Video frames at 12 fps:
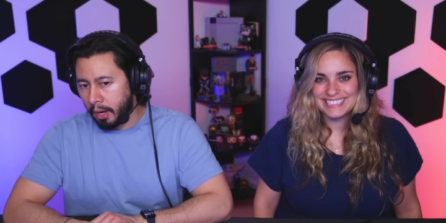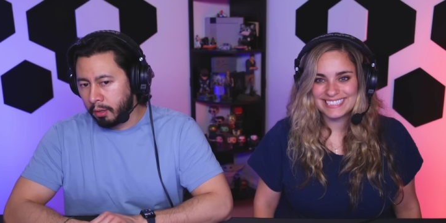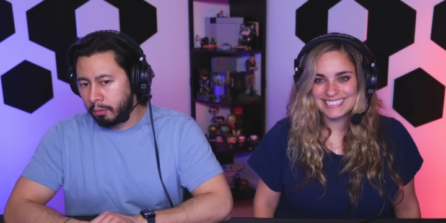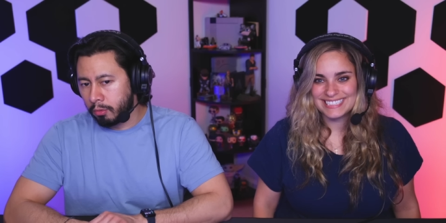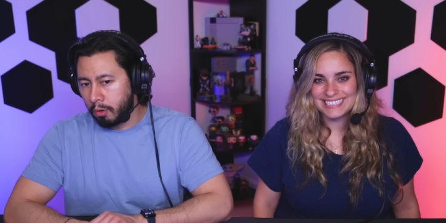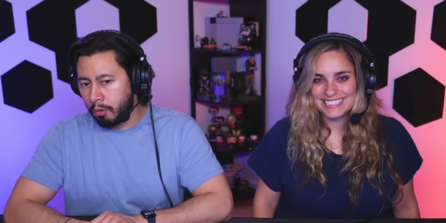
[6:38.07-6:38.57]
Speaker 1: I
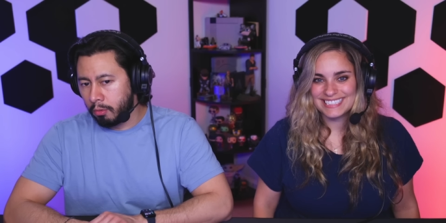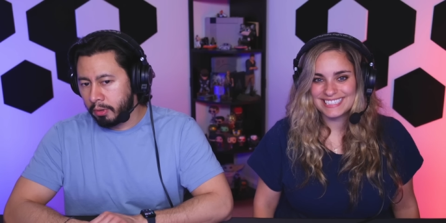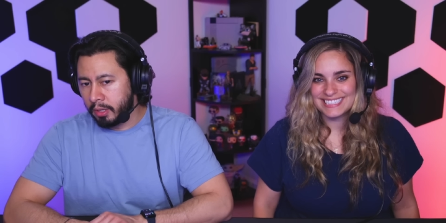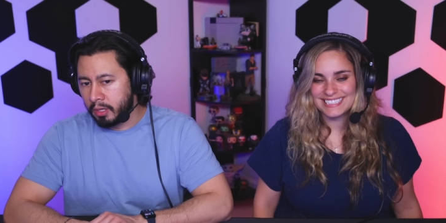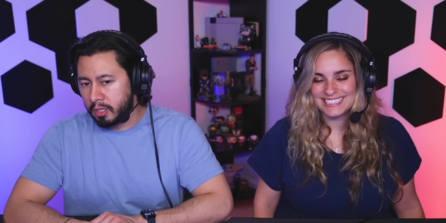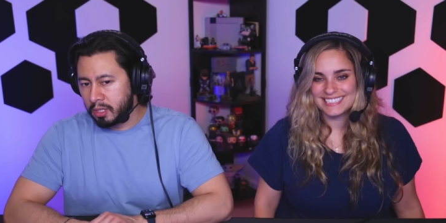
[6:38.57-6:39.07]
don't know who
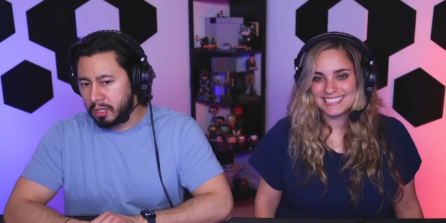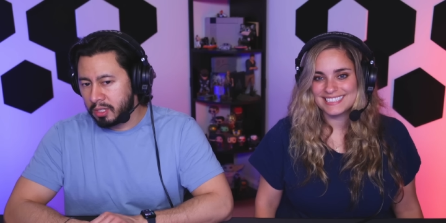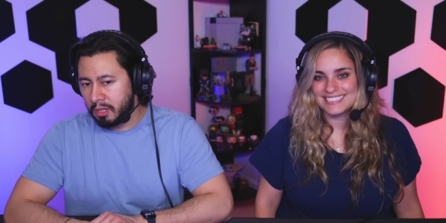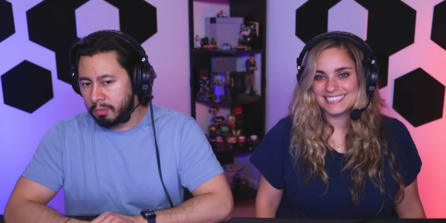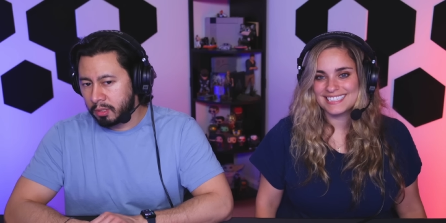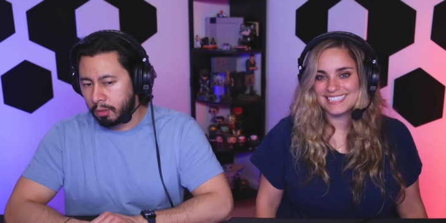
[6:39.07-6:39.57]
he is. He
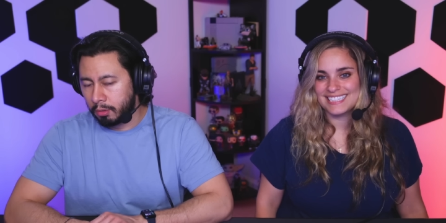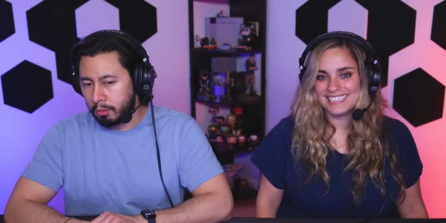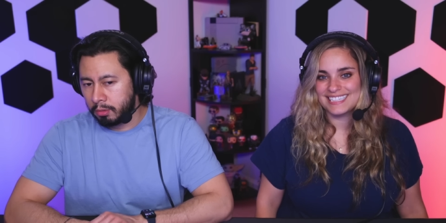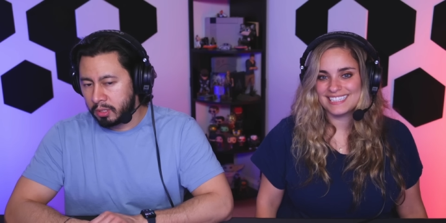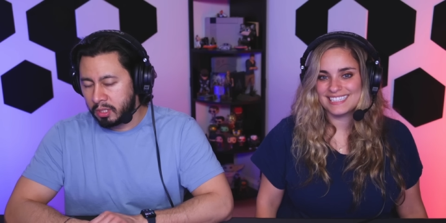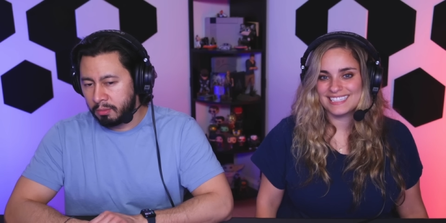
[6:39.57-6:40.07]
seems
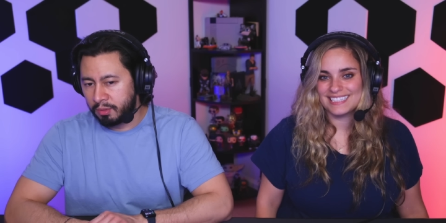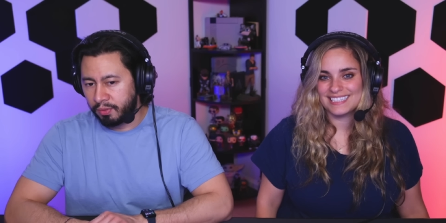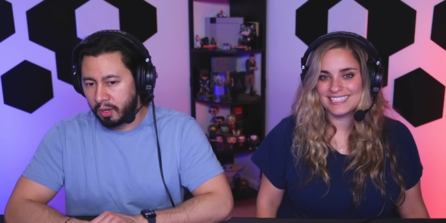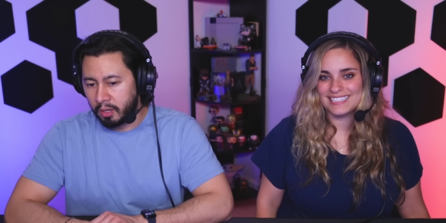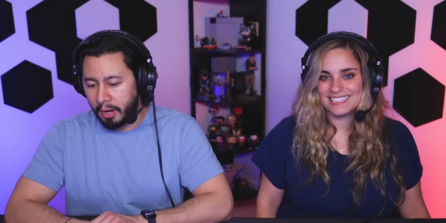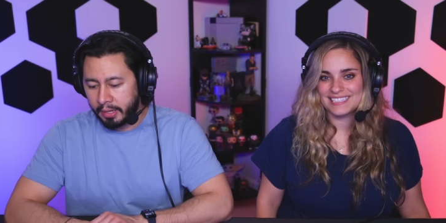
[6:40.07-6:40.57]
cool. He seems
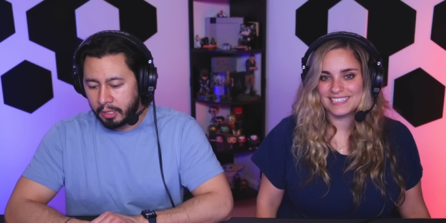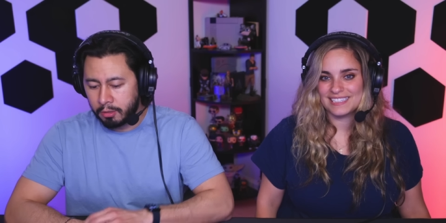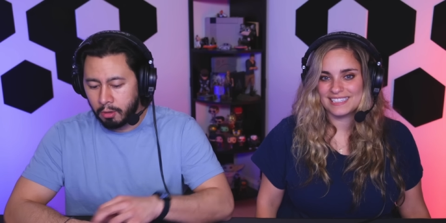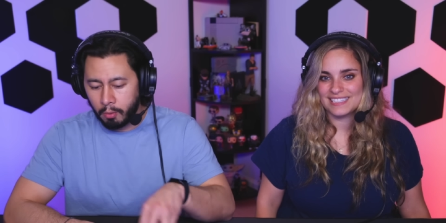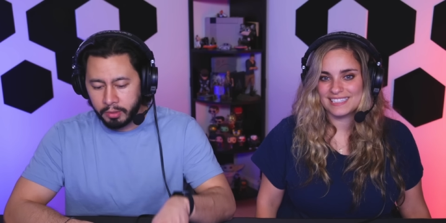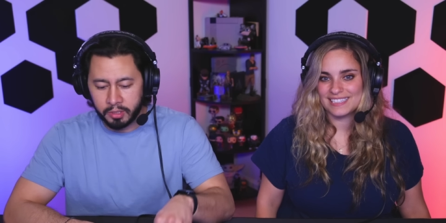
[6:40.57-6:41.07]
fun. I guess
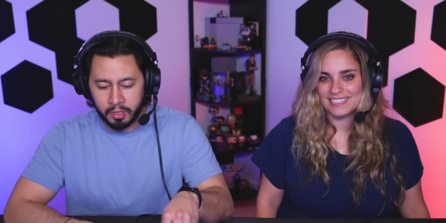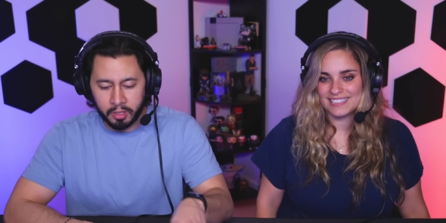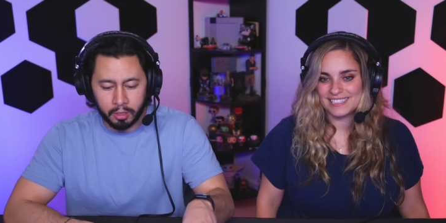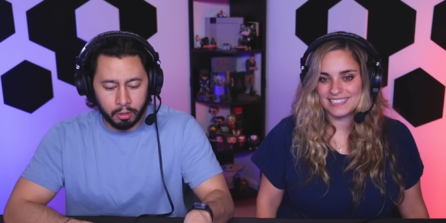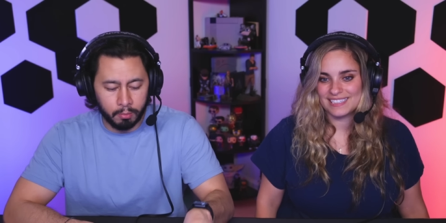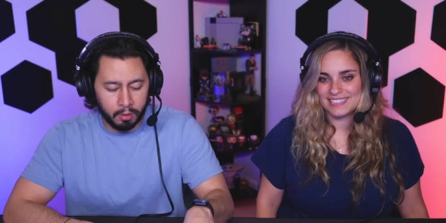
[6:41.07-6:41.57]
you always need
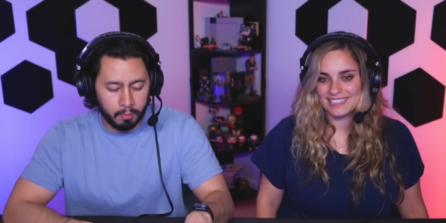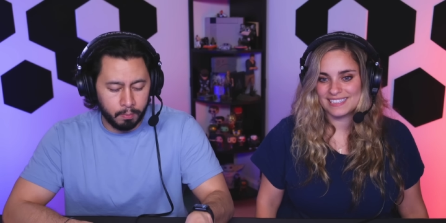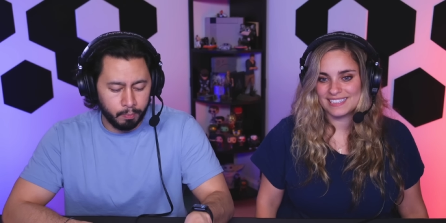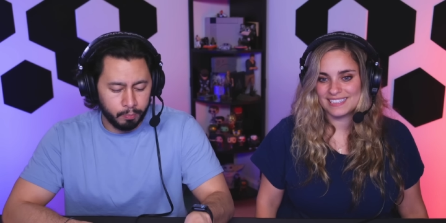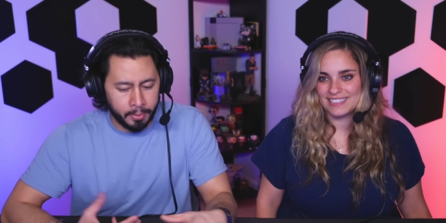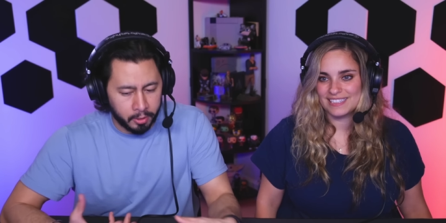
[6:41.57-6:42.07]
a
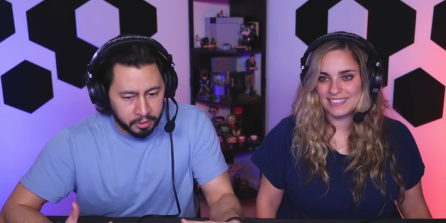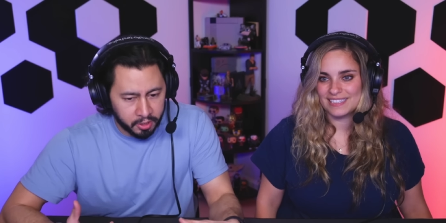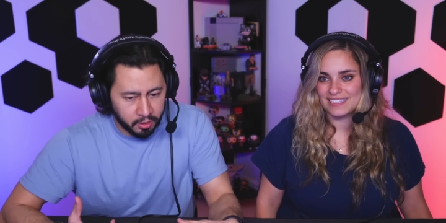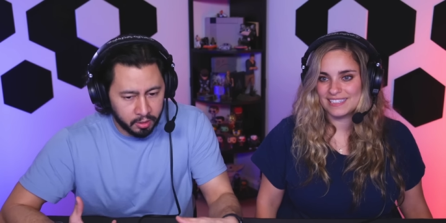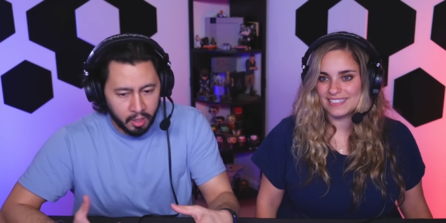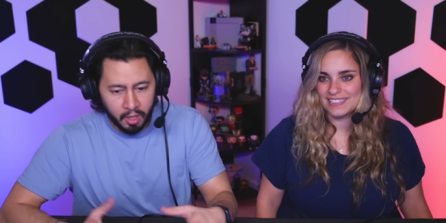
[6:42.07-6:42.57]
human
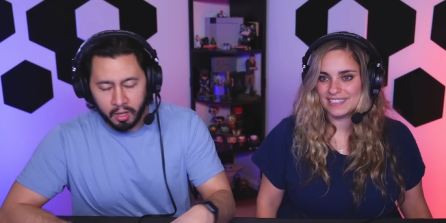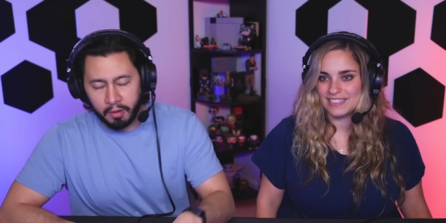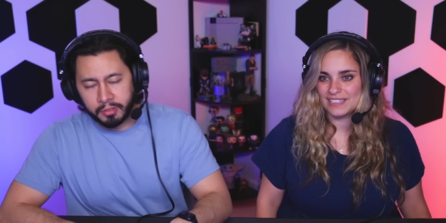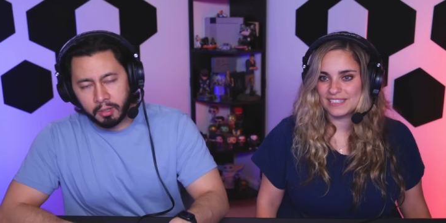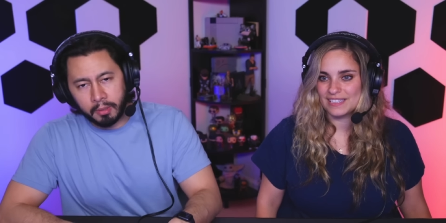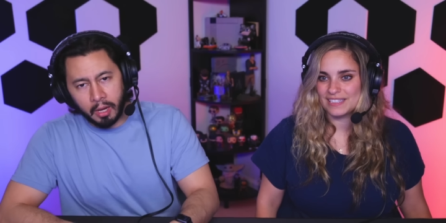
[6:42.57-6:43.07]
person
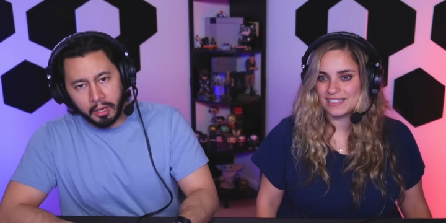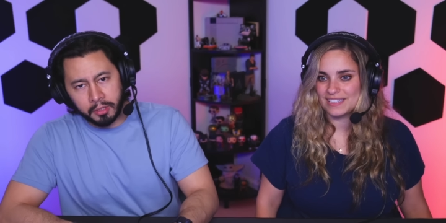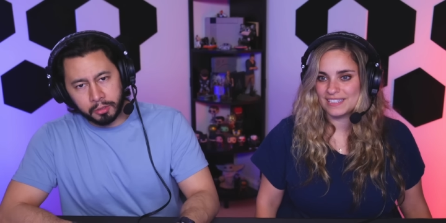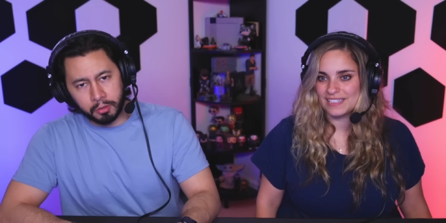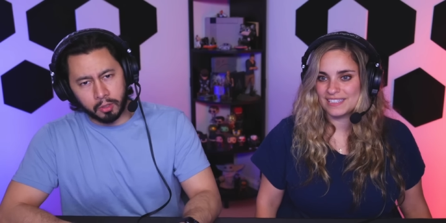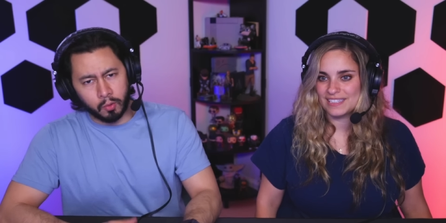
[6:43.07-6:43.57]
of some kind
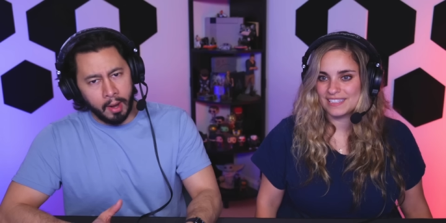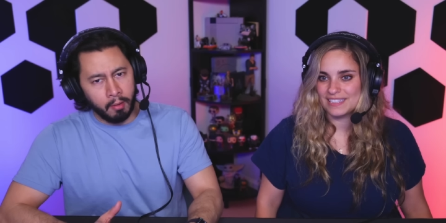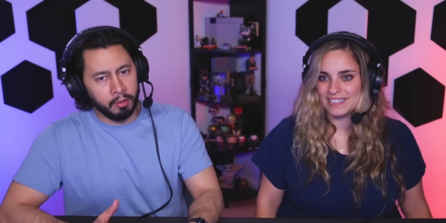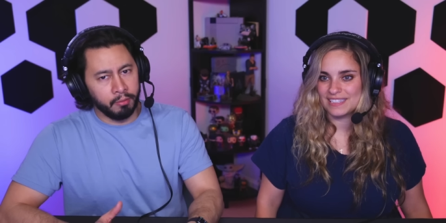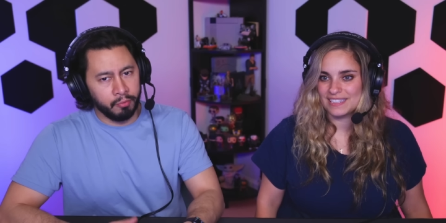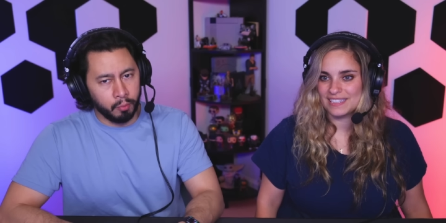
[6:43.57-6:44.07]
to sort of
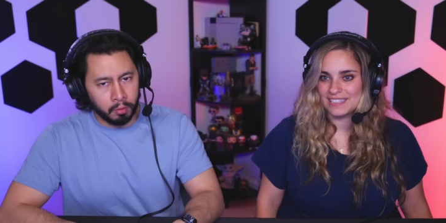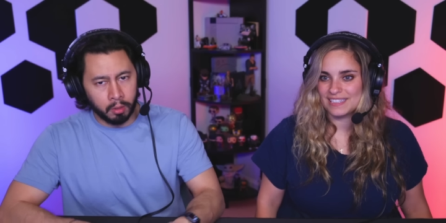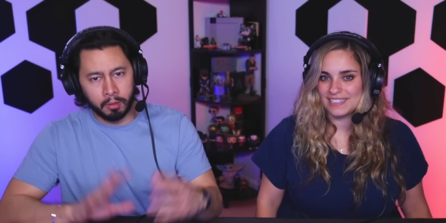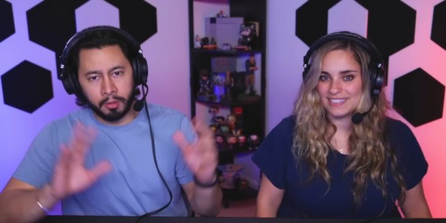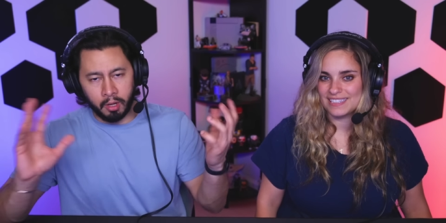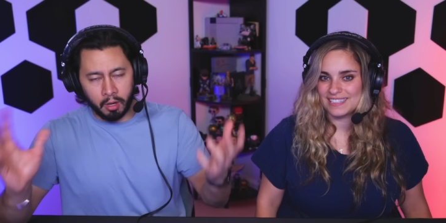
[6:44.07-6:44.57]
ground it
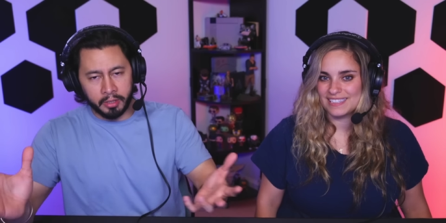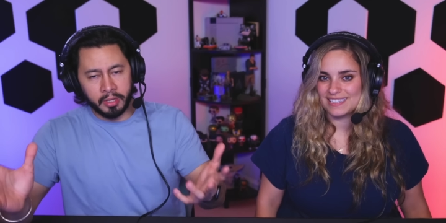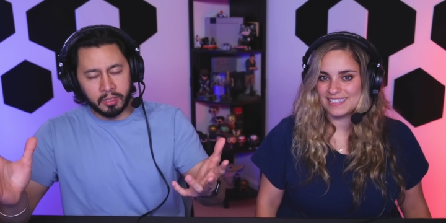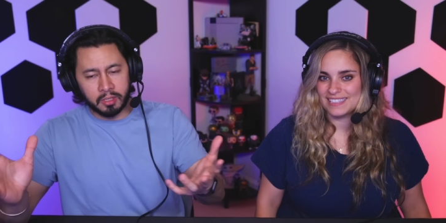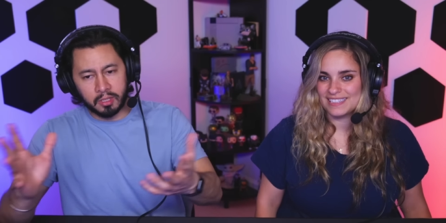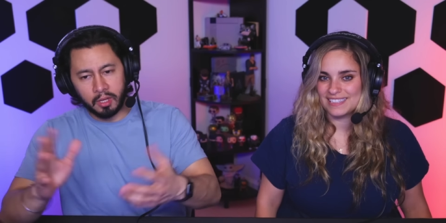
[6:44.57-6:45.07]
for the
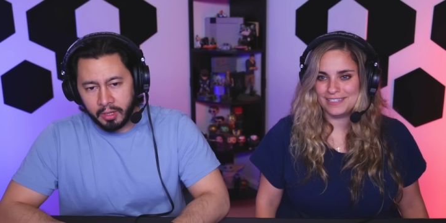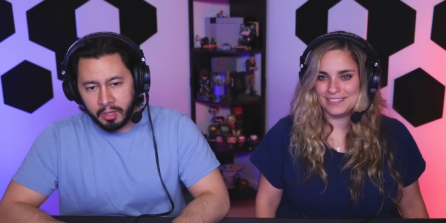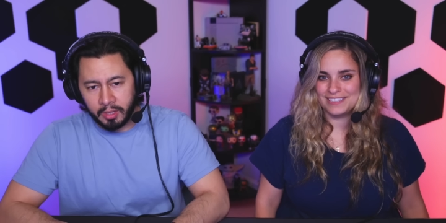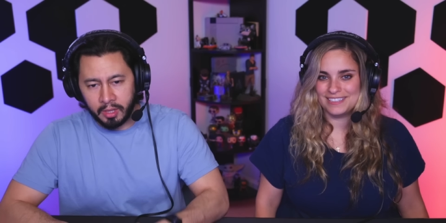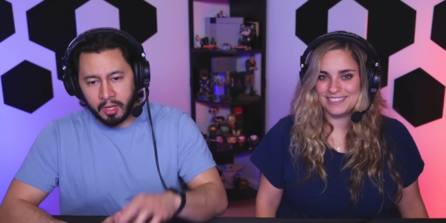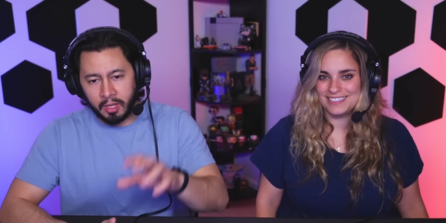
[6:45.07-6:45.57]
audience, and
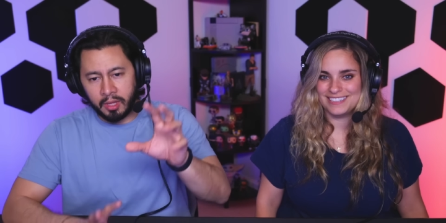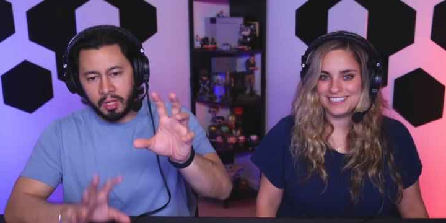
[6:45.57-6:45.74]
they they